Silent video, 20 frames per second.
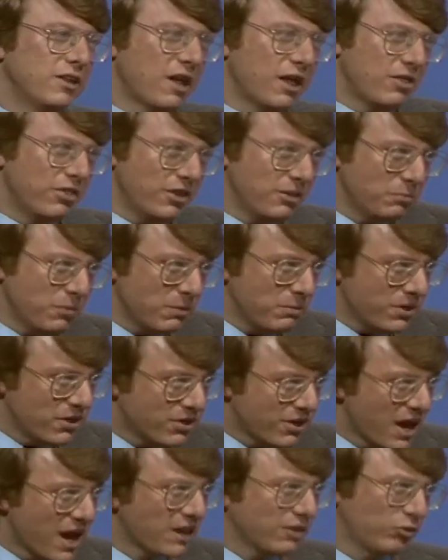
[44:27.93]
I think maybe
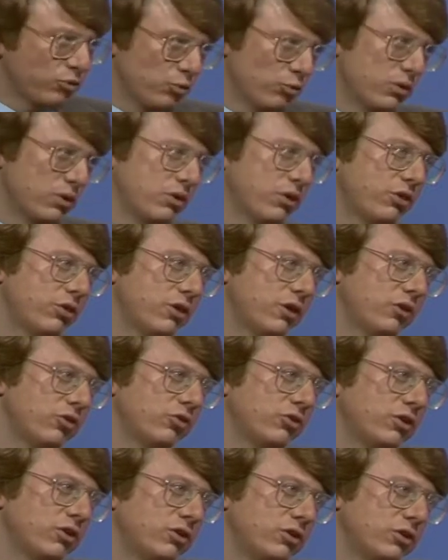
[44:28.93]
that's one of the
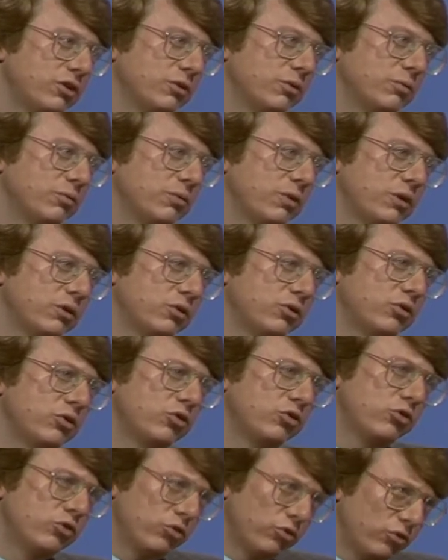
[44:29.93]
things that uh, that
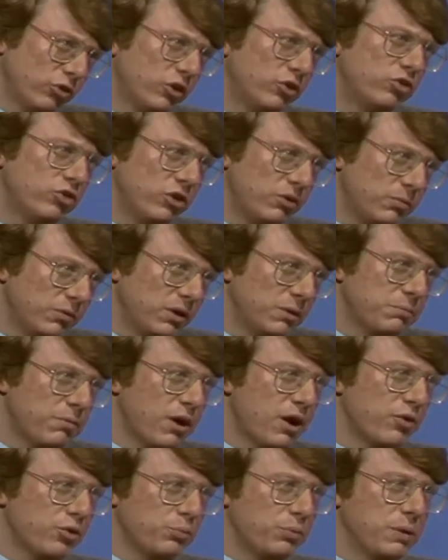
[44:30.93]
could legitimately
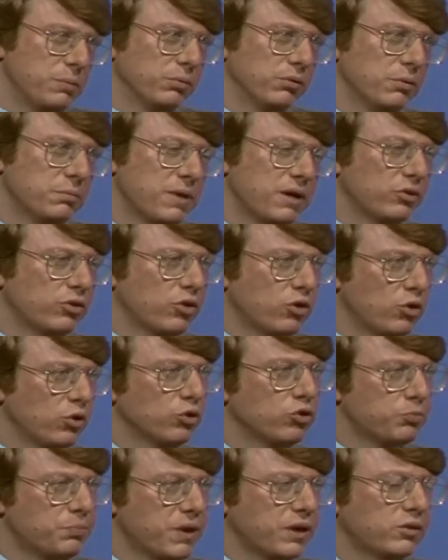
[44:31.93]
bother people about the
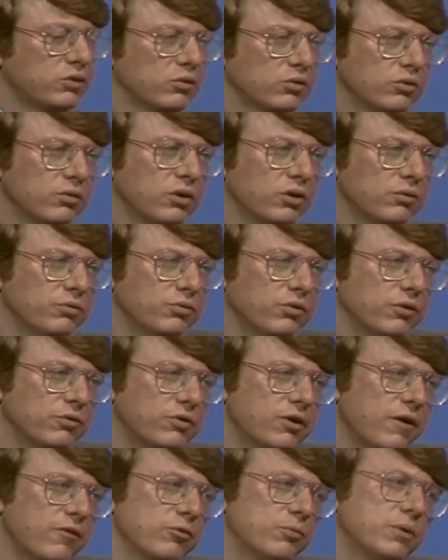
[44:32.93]
whole specter of sure,
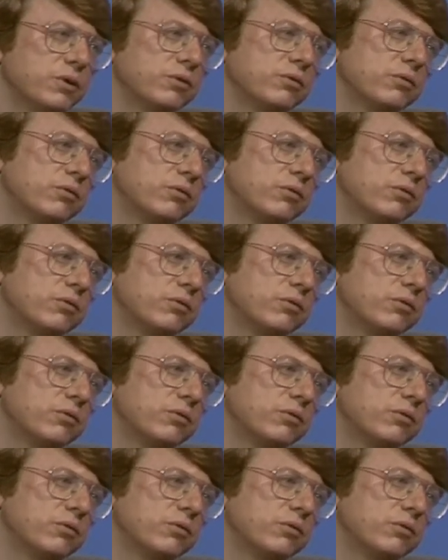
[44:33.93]
government.